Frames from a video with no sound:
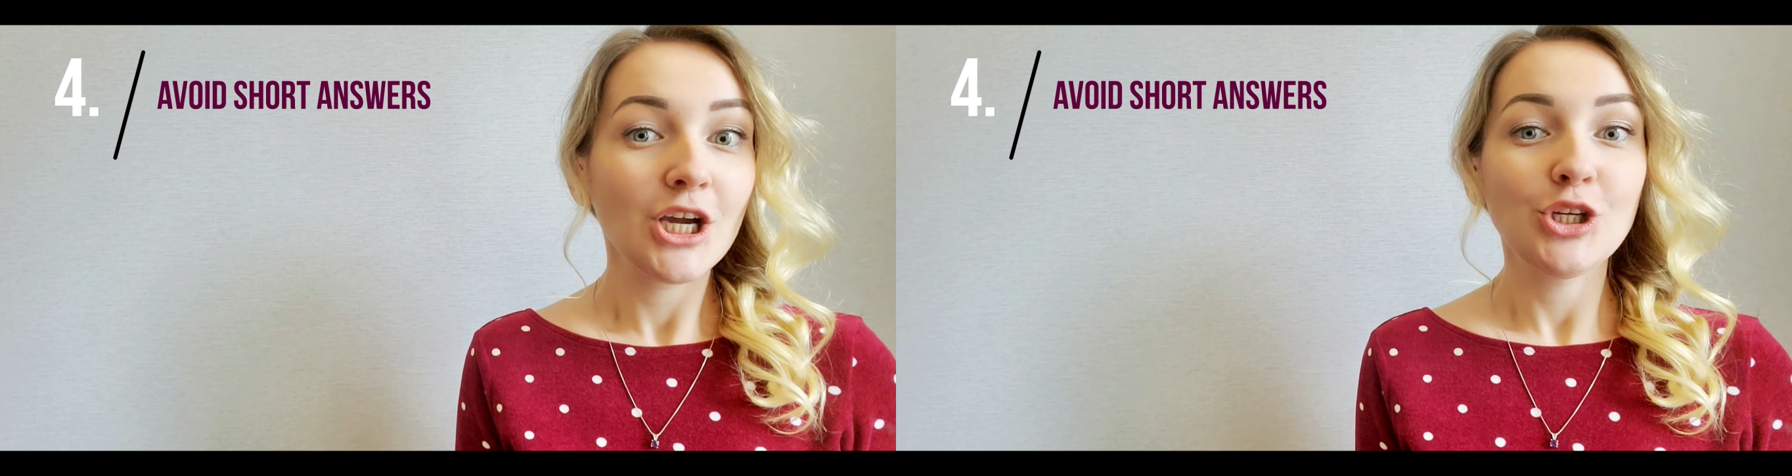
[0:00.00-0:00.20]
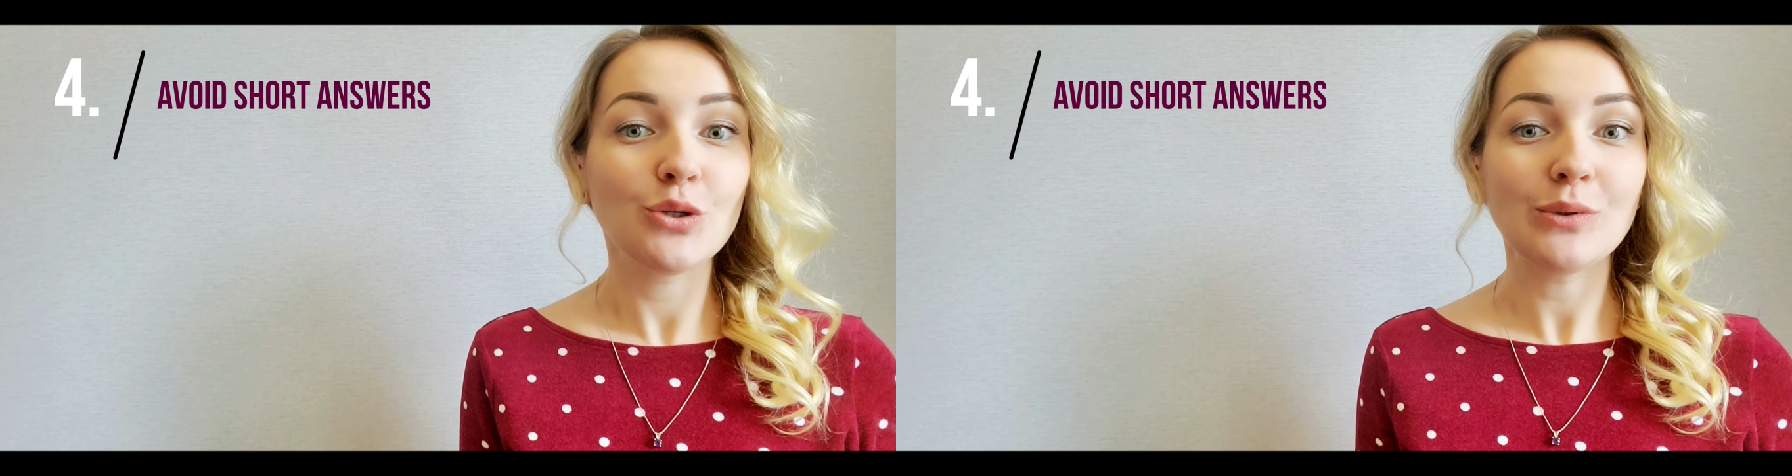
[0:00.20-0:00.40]

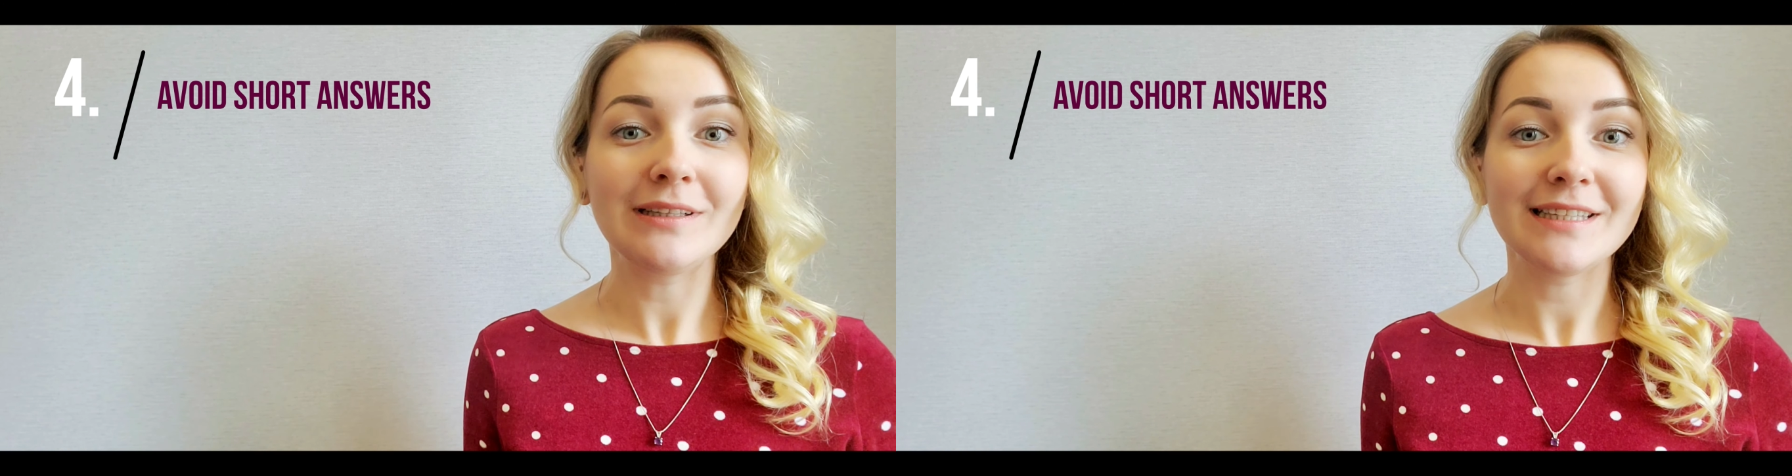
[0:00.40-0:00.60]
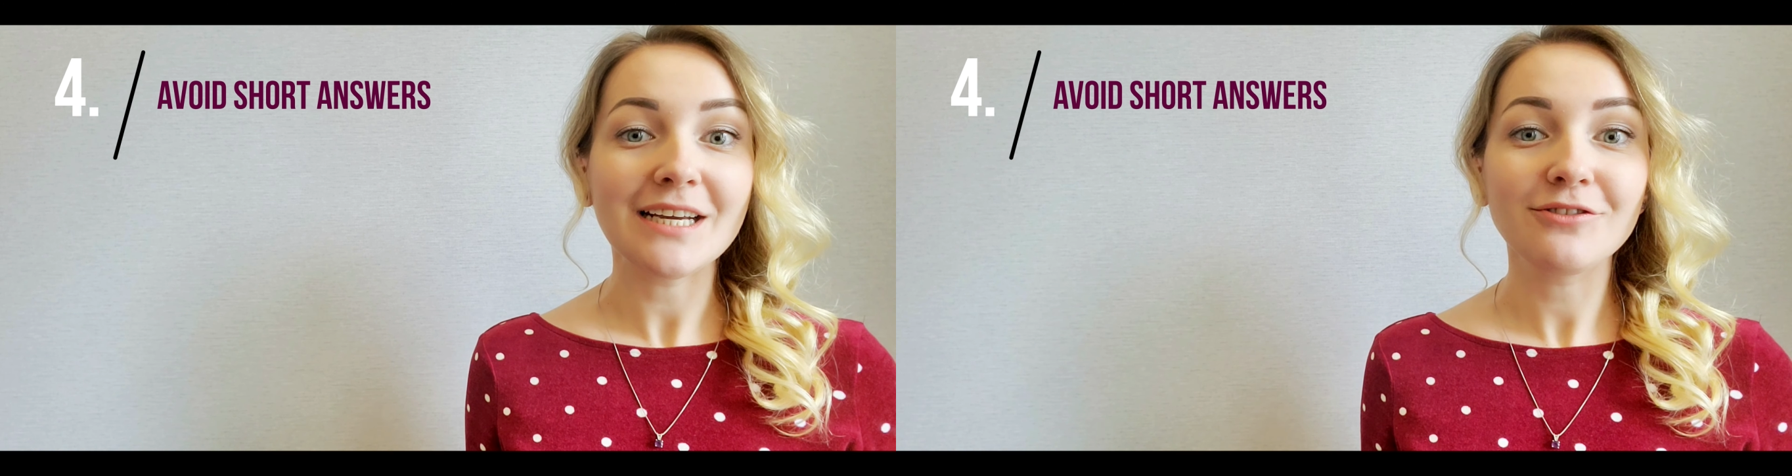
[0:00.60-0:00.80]
You will
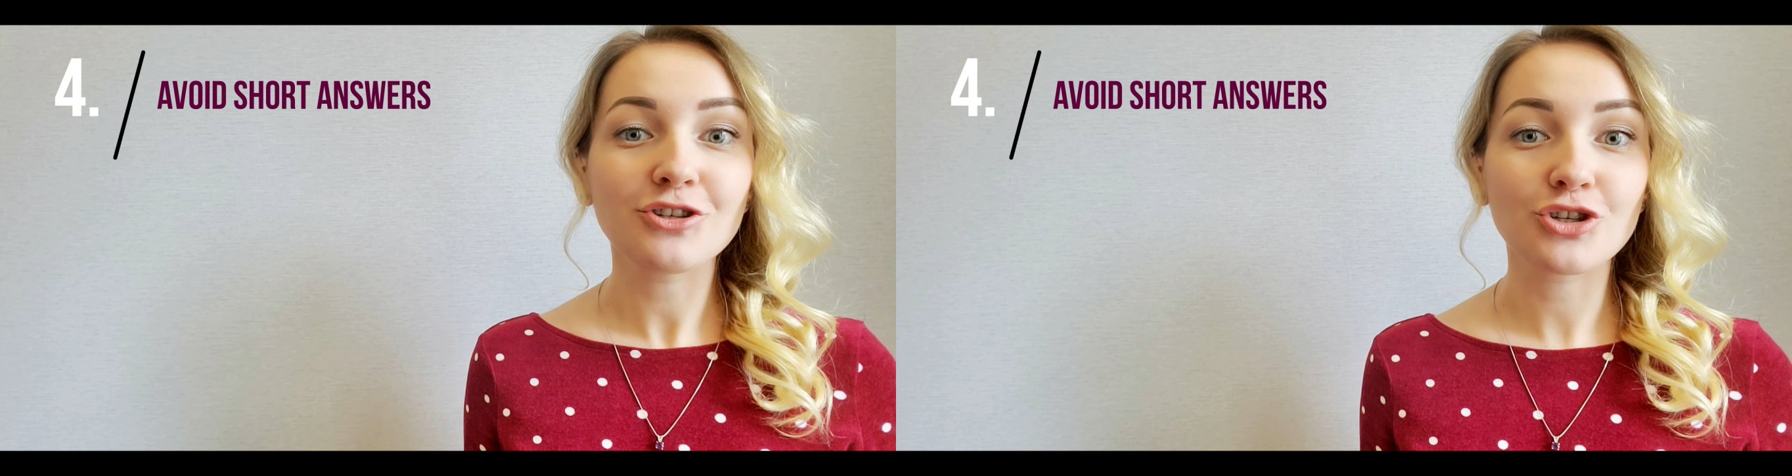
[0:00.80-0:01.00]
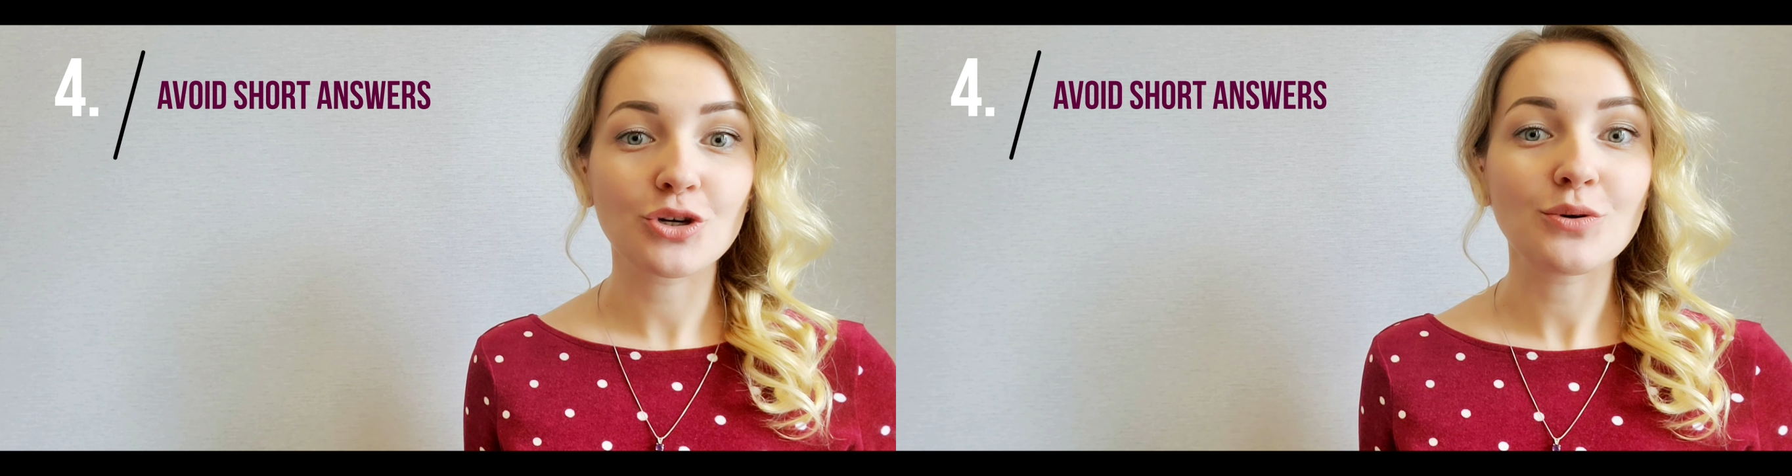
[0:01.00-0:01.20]
never
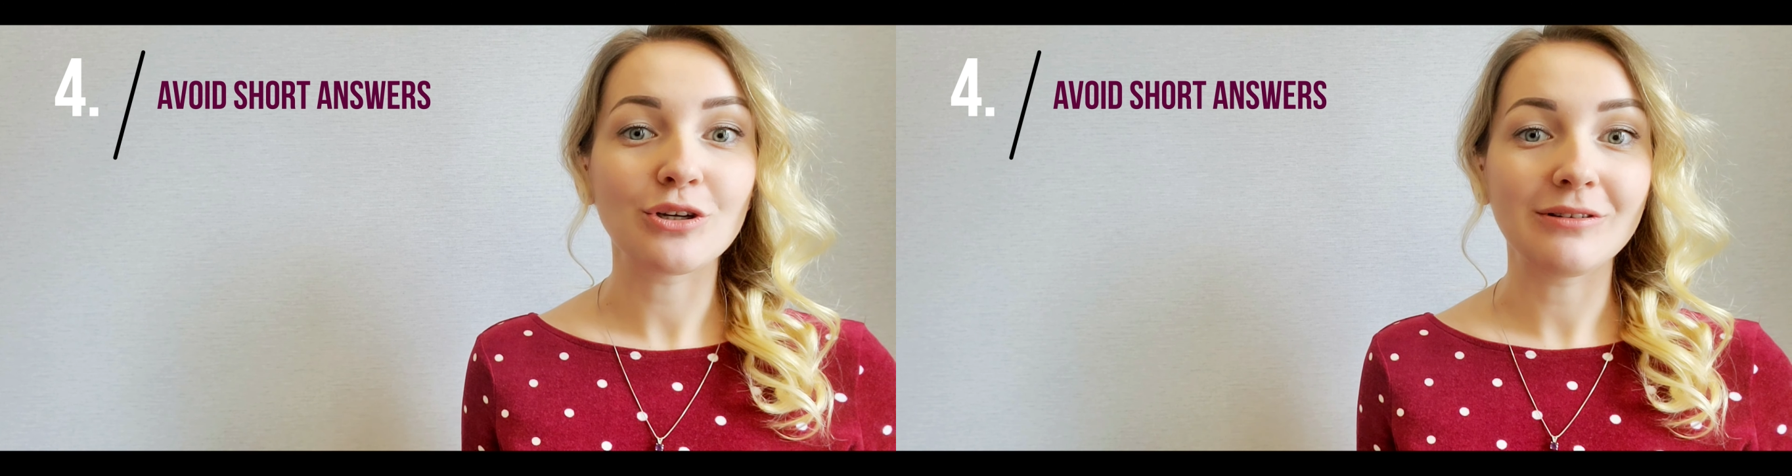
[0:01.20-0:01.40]
show your